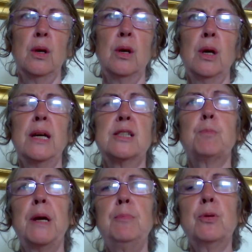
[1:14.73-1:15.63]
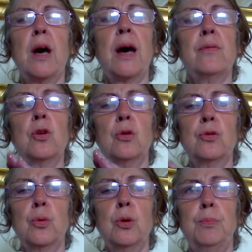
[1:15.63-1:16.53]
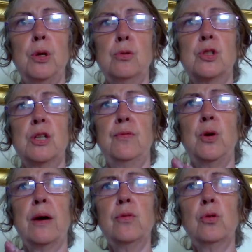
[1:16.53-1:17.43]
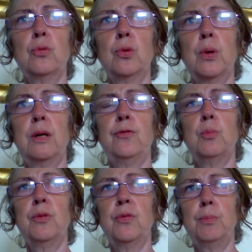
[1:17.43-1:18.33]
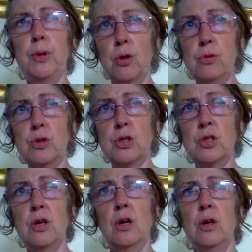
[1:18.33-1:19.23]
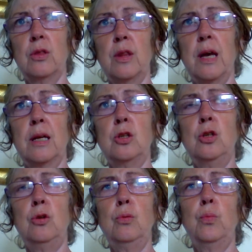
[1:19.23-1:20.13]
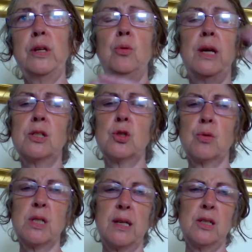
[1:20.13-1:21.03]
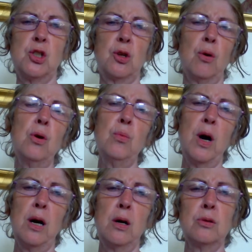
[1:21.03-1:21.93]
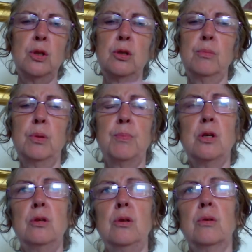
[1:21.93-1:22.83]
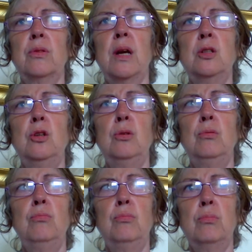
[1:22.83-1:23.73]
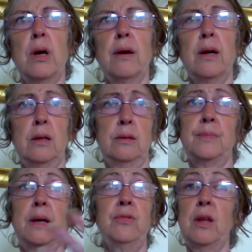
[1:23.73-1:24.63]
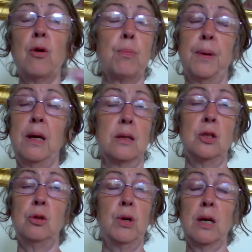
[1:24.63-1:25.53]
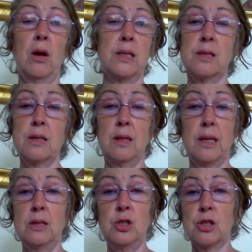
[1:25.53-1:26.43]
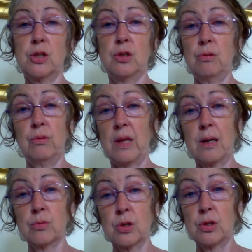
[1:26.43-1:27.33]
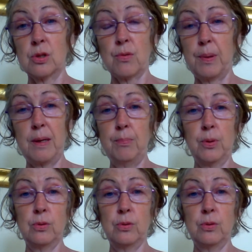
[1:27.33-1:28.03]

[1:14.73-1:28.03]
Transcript: It's people that haven't gone through abuse. If you haven't gone through any form of abuse, then when you hear stories like this, you go, oh well, and then you have therapy and you realise that they just do thousands of people,